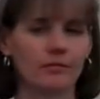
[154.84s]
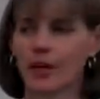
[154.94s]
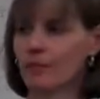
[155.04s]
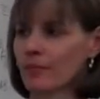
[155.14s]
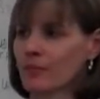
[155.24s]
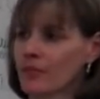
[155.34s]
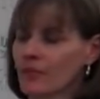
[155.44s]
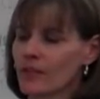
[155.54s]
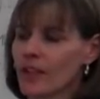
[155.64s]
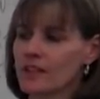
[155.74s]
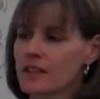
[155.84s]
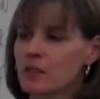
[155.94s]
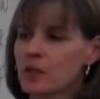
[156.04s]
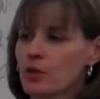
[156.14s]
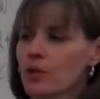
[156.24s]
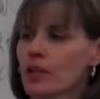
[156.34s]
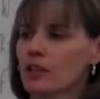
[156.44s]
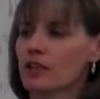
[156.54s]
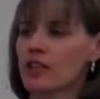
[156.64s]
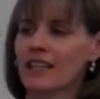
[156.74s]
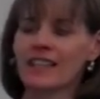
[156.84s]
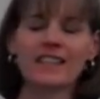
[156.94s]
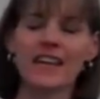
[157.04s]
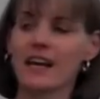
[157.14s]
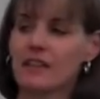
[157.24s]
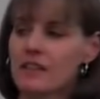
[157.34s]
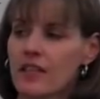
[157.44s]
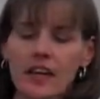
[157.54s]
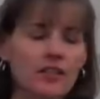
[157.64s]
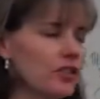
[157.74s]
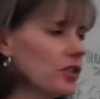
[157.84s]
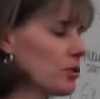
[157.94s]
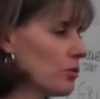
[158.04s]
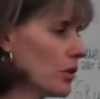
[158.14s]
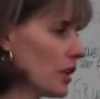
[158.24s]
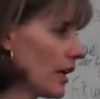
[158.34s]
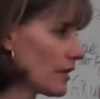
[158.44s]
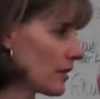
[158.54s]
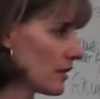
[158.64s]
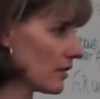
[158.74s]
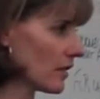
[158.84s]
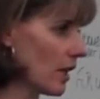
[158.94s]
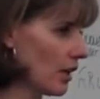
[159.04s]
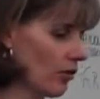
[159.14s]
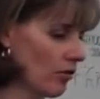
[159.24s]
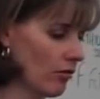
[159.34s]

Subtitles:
Right. That is a mu. It looks like an italicized U that has a tail.